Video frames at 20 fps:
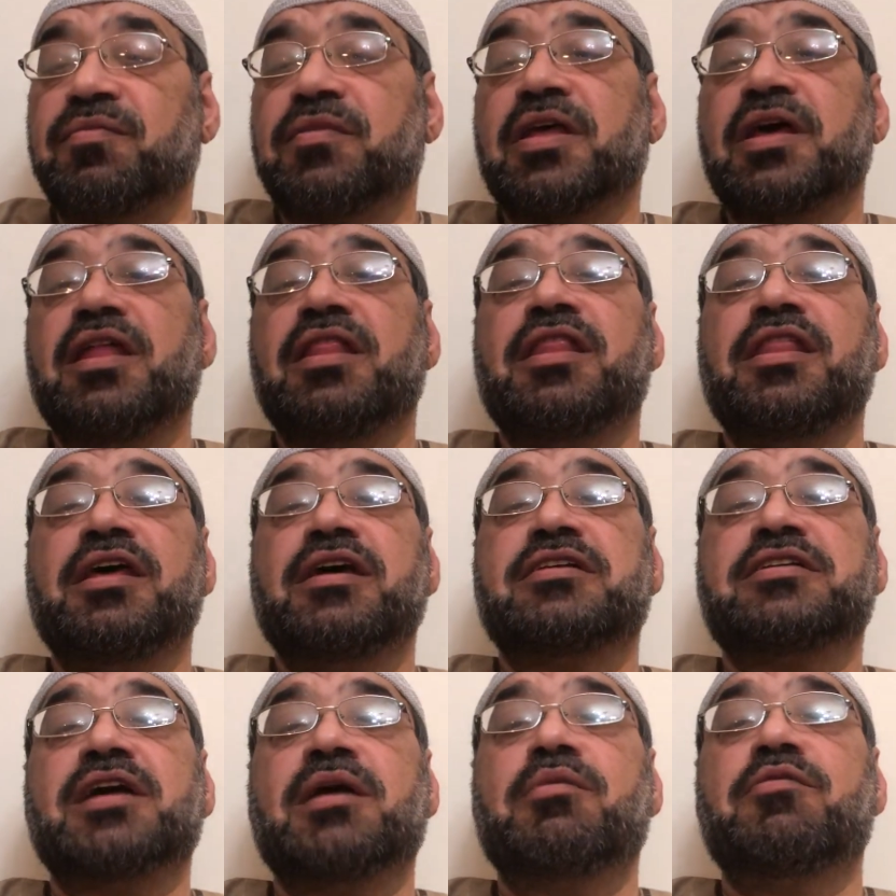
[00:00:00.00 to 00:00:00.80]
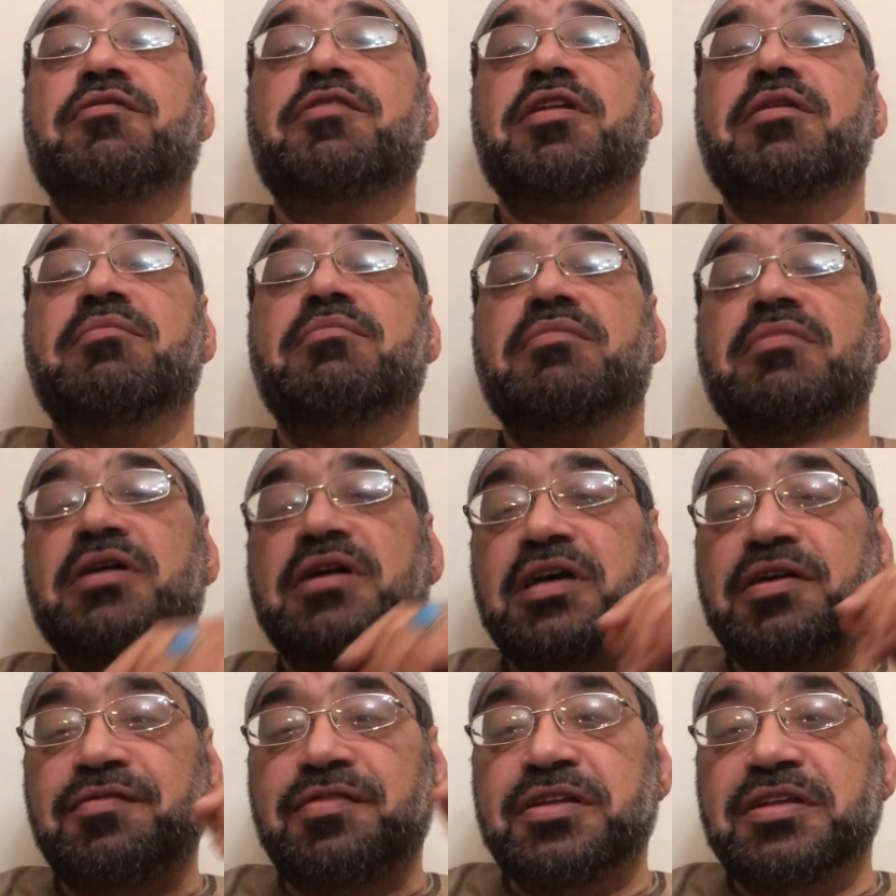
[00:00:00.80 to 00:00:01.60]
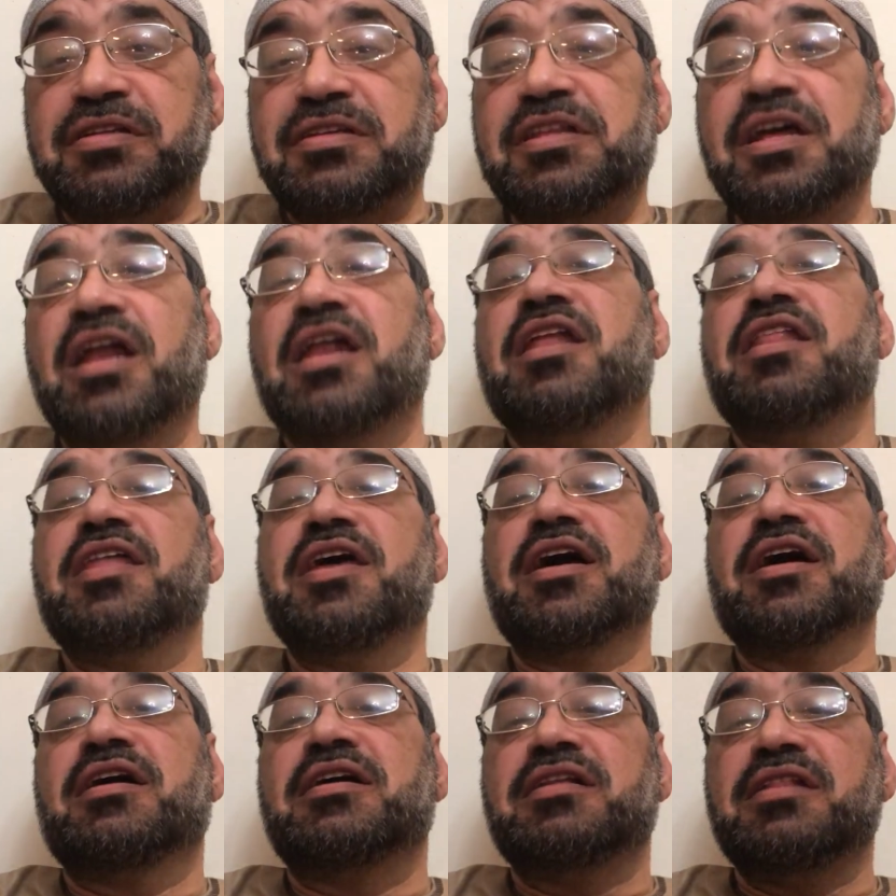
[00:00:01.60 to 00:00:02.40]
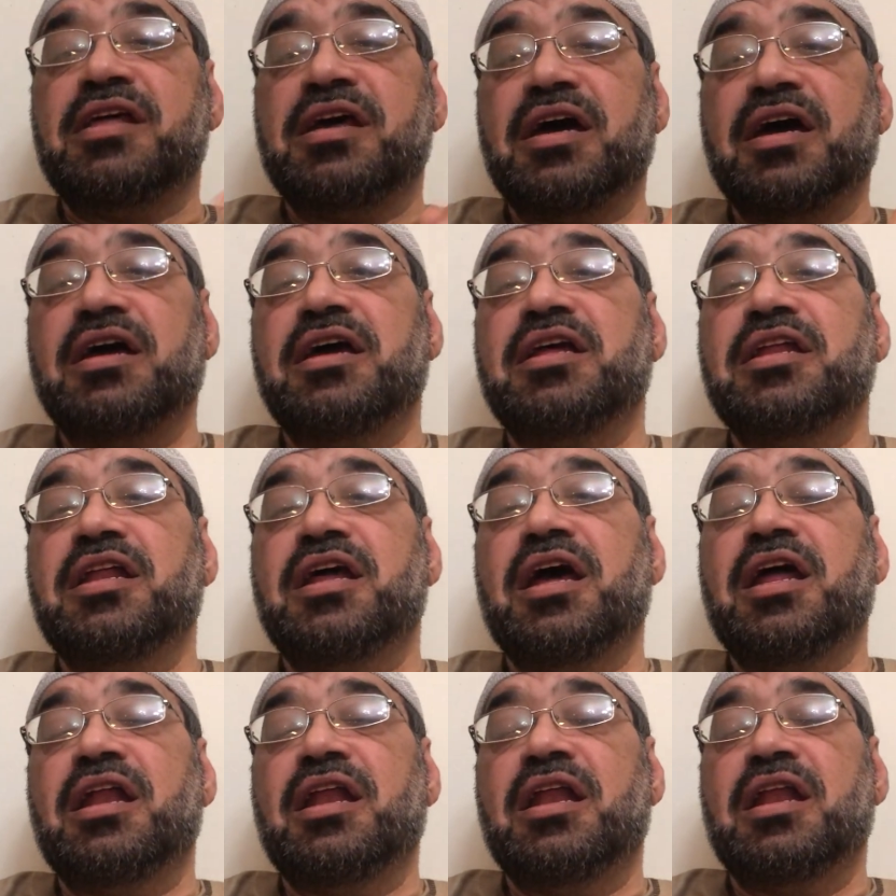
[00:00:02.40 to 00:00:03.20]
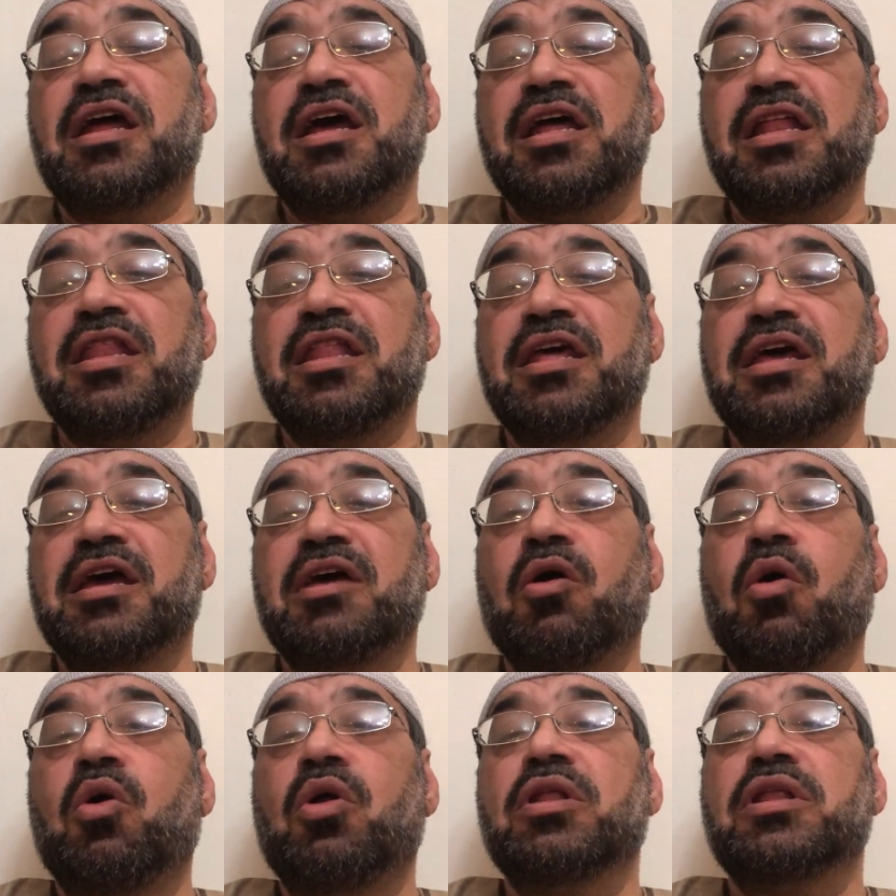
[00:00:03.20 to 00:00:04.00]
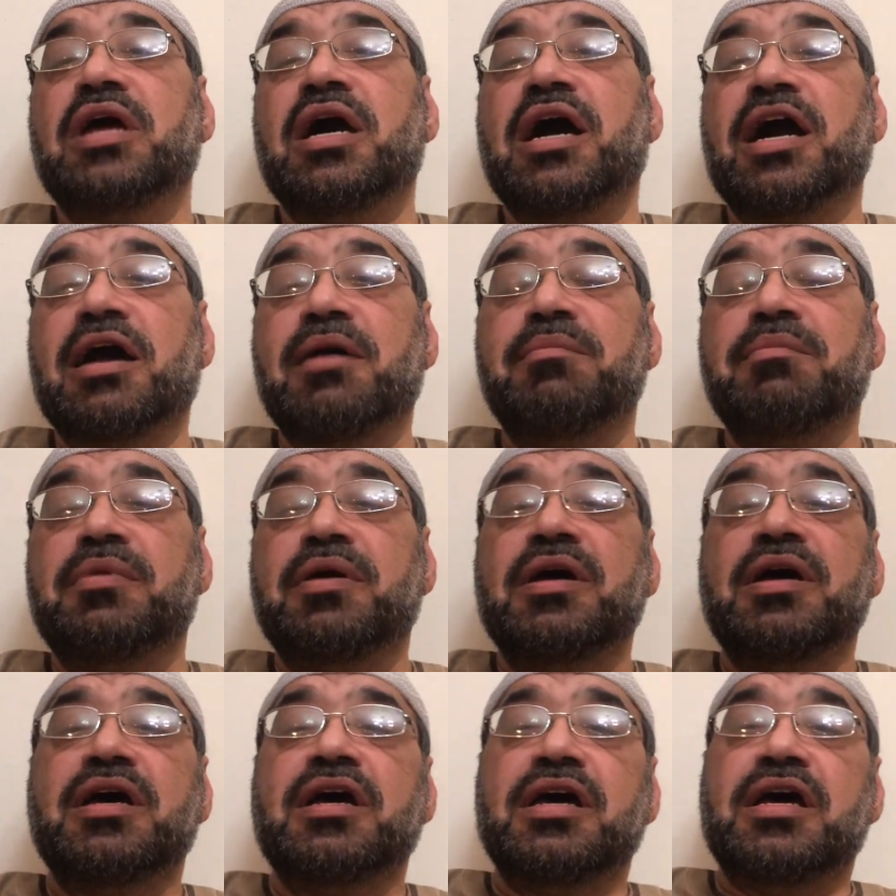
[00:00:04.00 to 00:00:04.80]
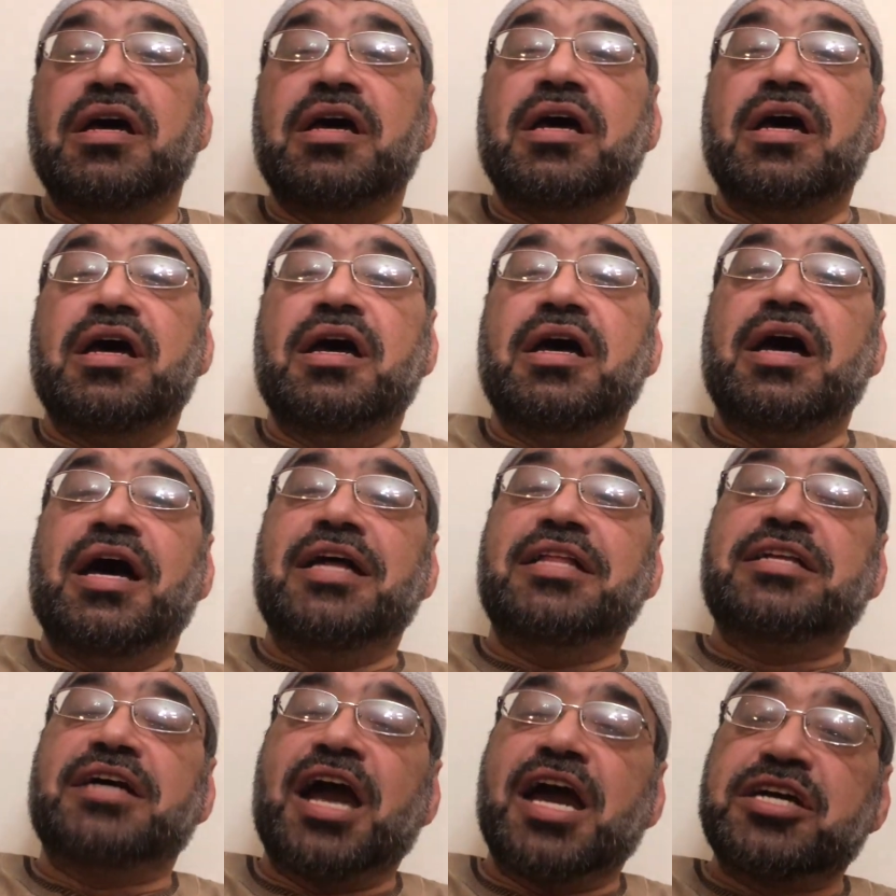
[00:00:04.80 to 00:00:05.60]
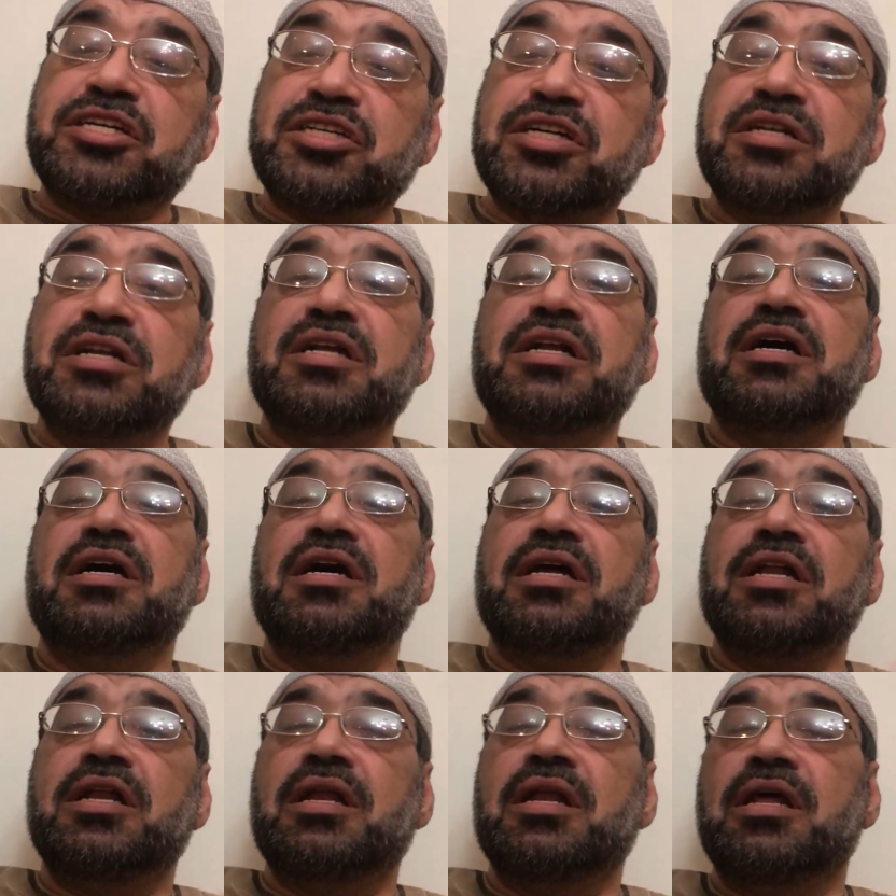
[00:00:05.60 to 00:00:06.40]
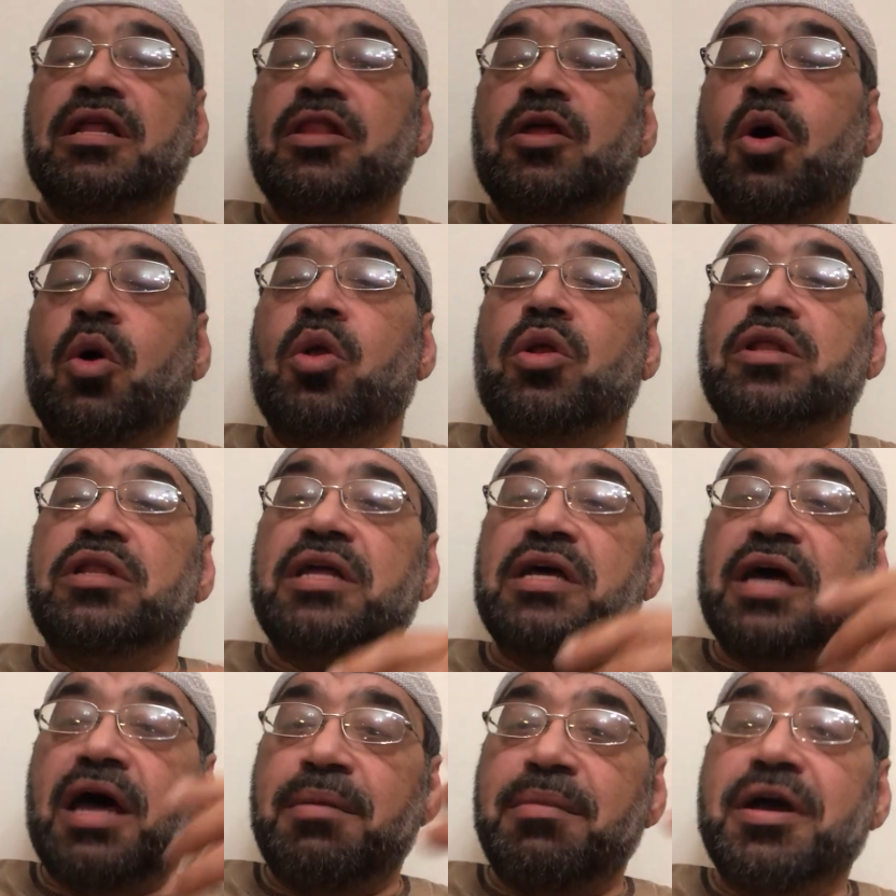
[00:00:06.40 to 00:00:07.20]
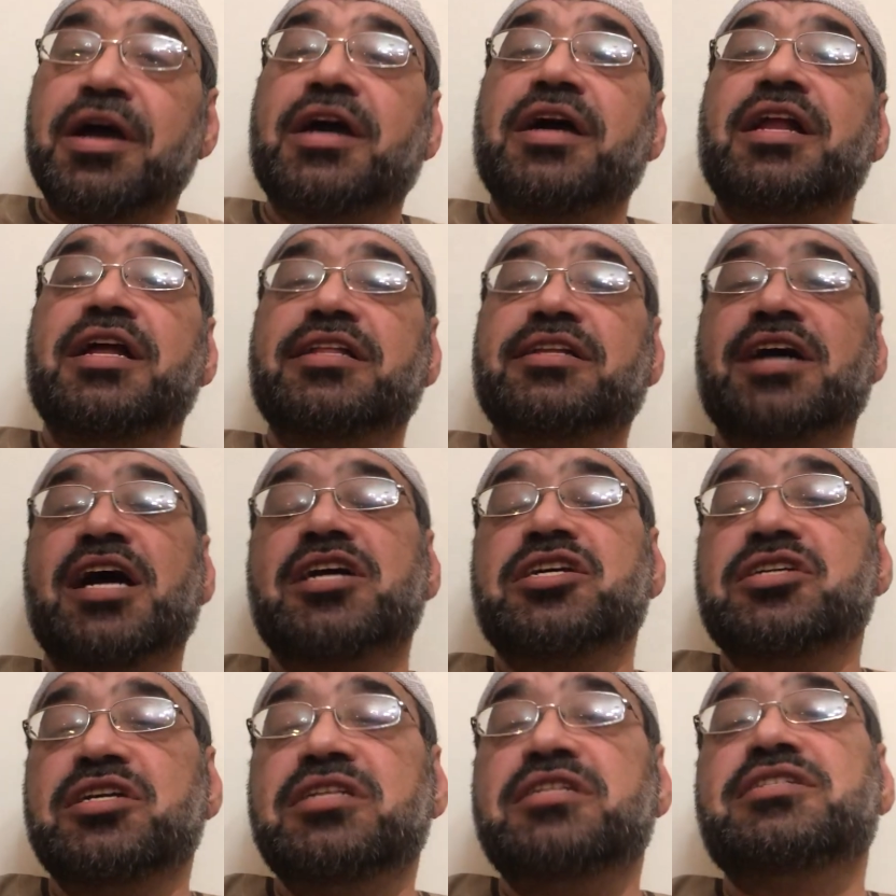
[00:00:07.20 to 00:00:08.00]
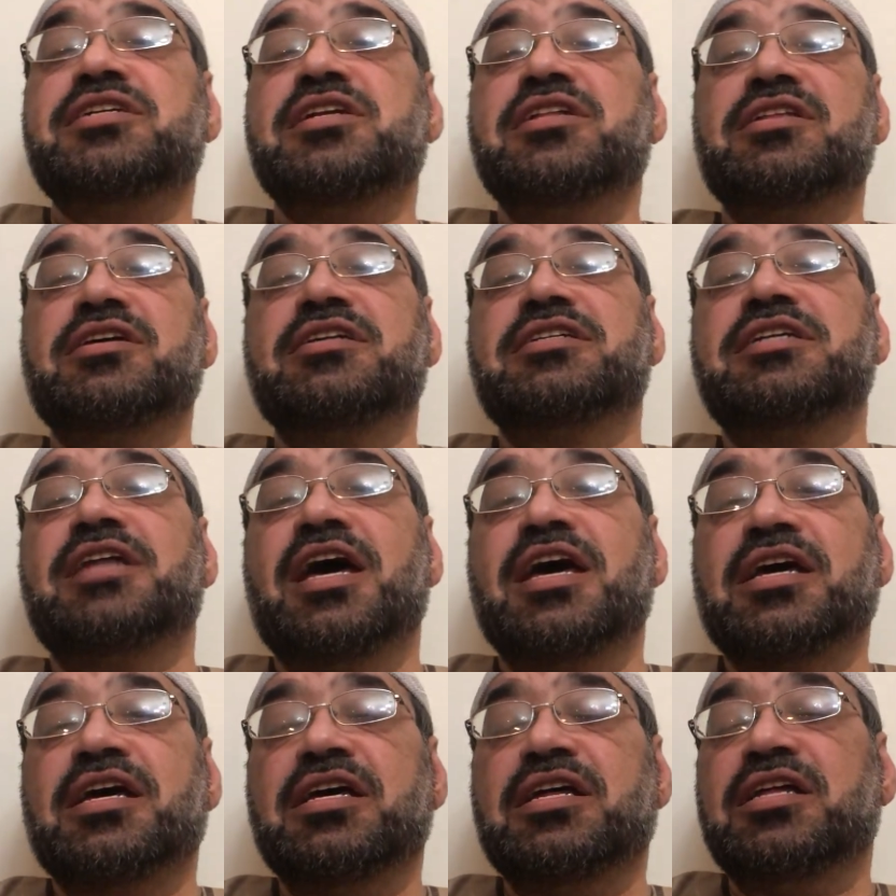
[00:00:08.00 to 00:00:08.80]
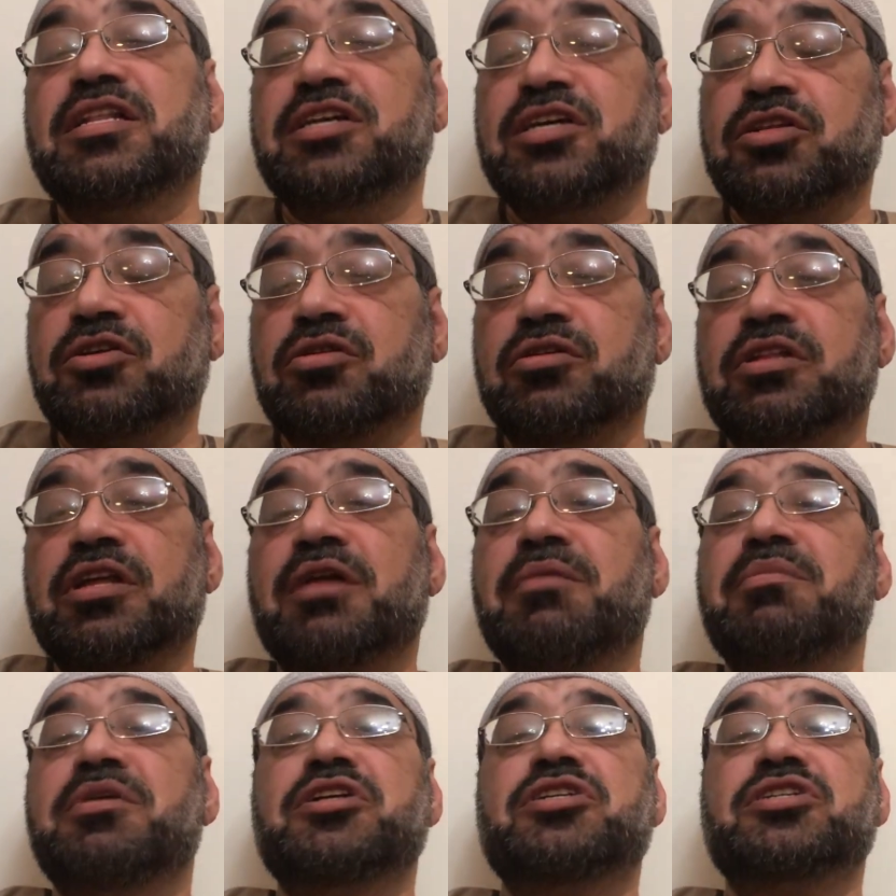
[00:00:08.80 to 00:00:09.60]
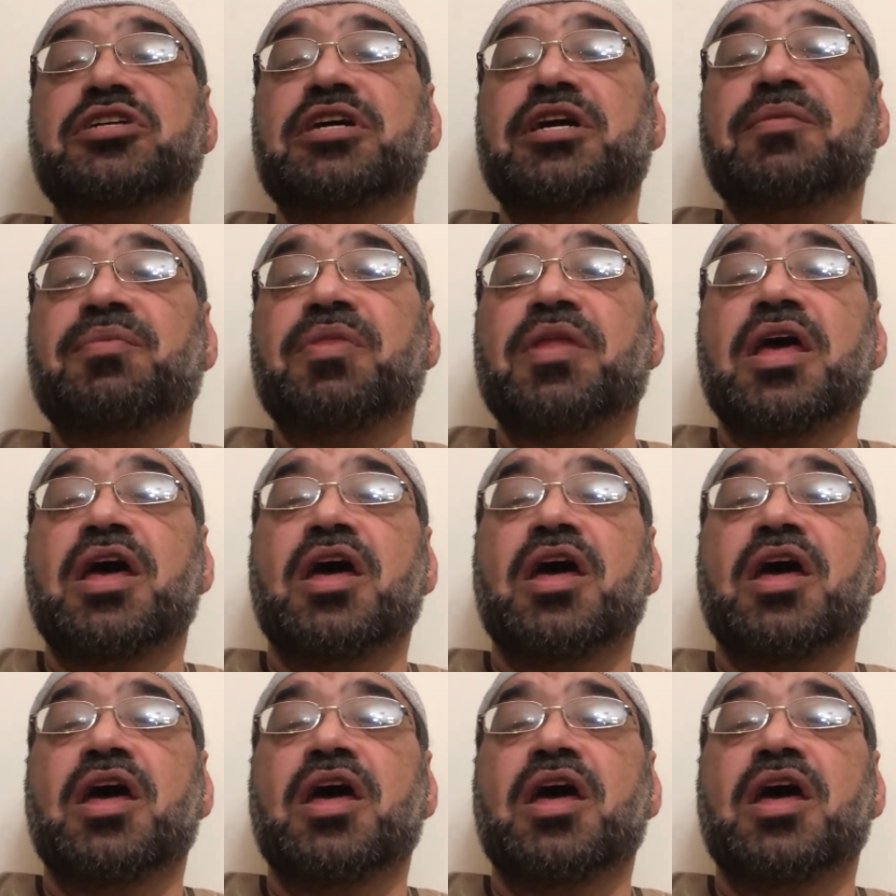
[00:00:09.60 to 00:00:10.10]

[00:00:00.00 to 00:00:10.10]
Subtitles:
And some of them even still there. They're in the old Arab attraction, in the old American attraction centers like Detroit and Michigan.